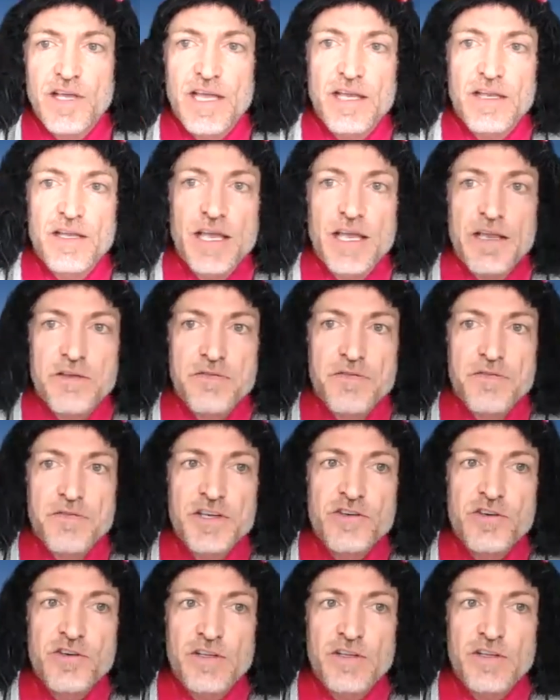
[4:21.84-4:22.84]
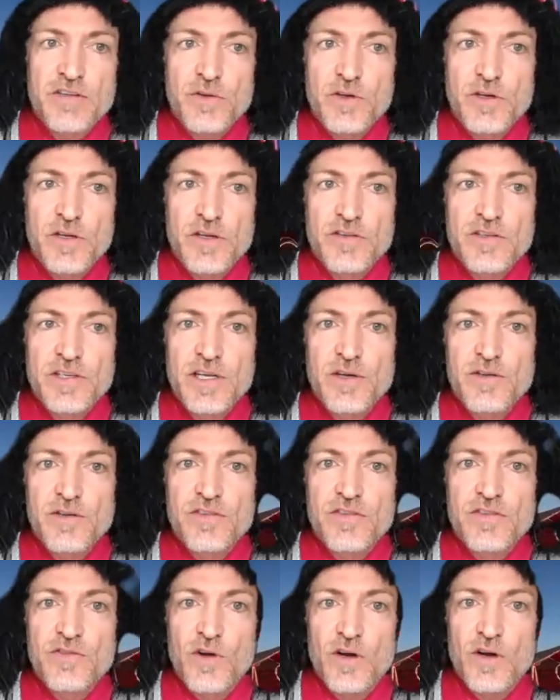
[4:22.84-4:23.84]
a, a feature that's, that, see how it's
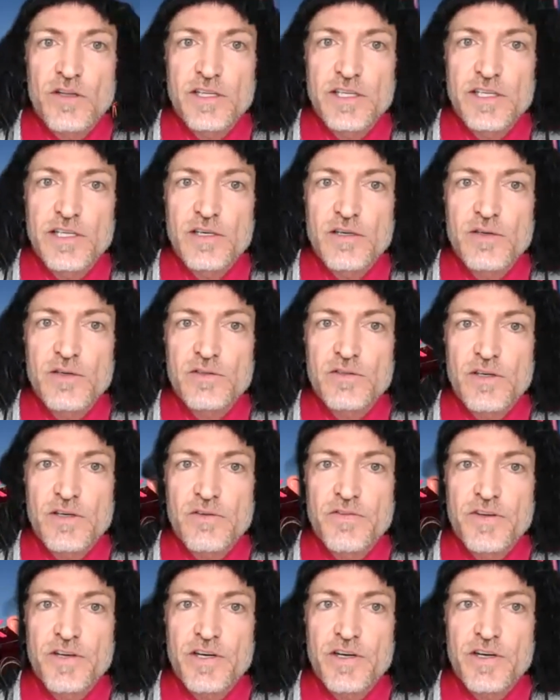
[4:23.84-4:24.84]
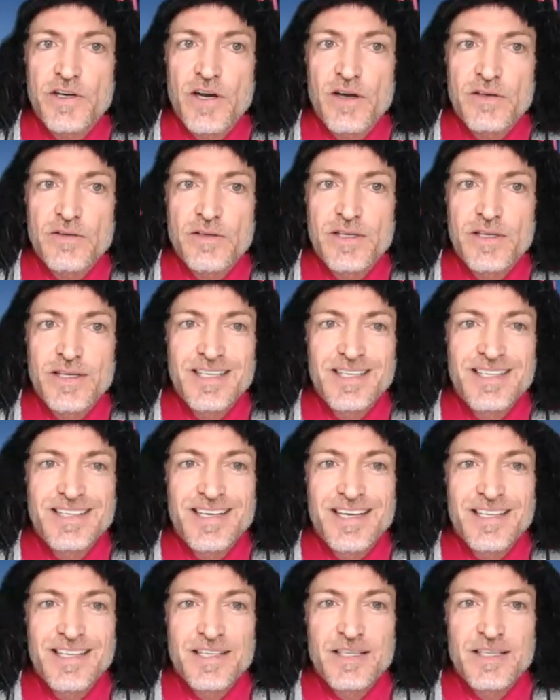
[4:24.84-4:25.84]
struggling here, trying to figure out,
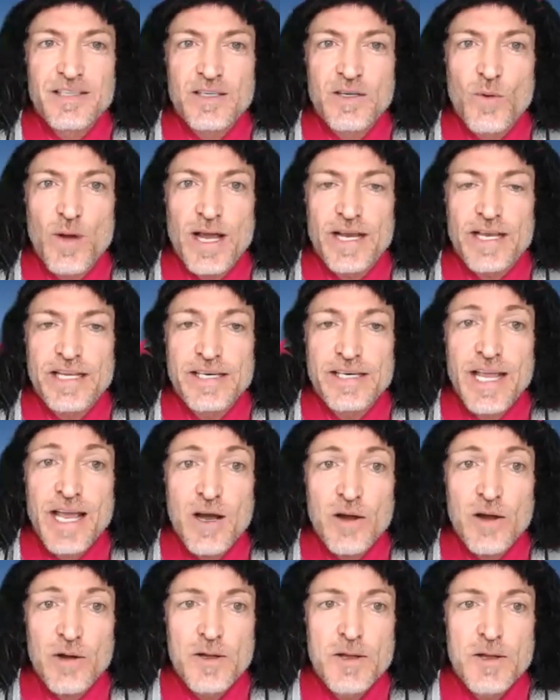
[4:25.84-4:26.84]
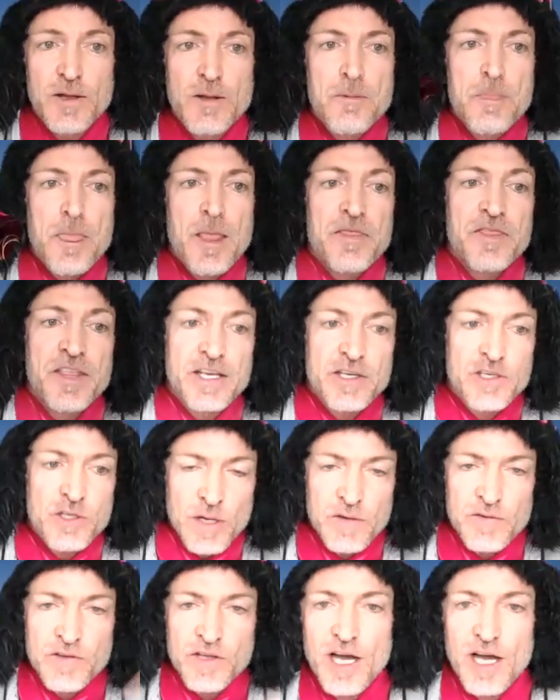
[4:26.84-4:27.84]
I look a little wacky. Now, they do
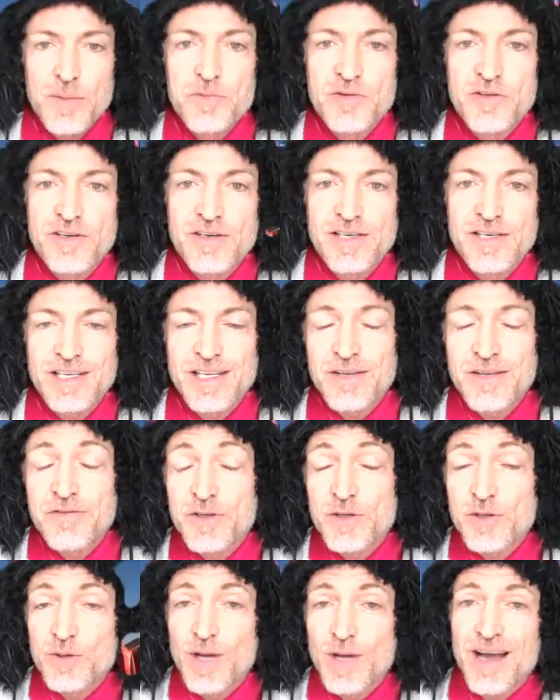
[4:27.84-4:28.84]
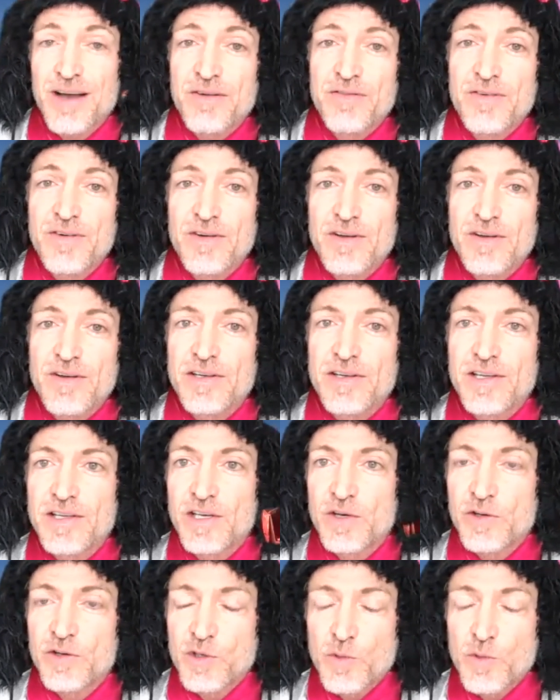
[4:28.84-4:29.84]
have the option if you have,
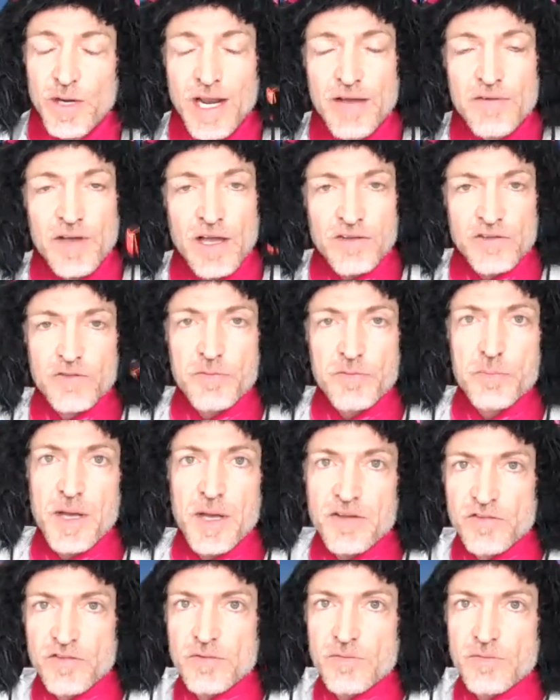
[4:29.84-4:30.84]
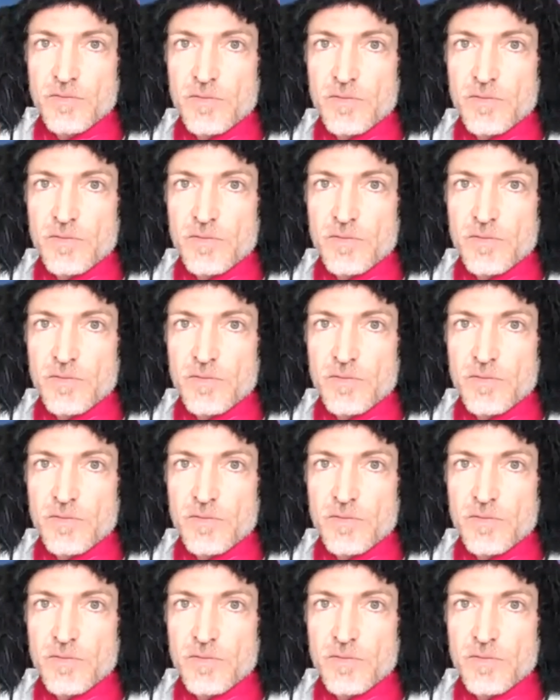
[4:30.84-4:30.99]
you know, you wanna have as, as